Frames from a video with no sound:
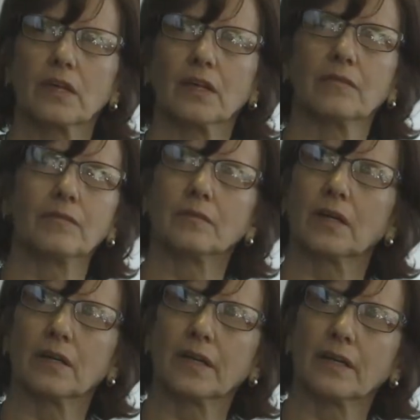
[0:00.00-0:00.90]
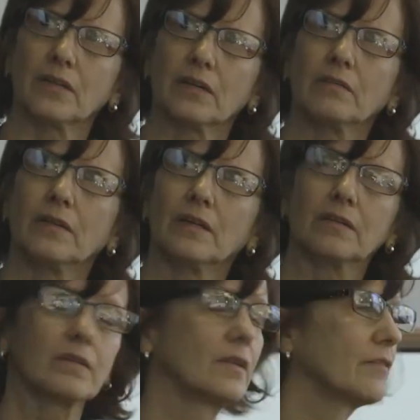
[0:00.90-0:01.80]
And again, the
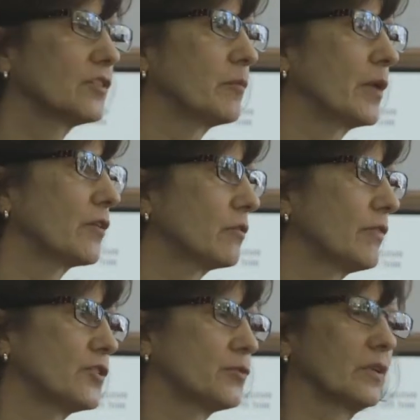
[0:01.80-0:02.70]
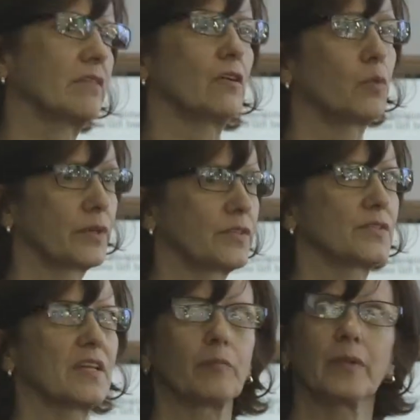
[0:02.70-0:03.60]
lifetime health advisory level, what
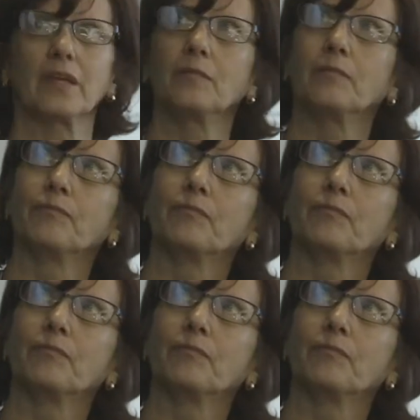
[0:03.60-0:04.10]
does that mean?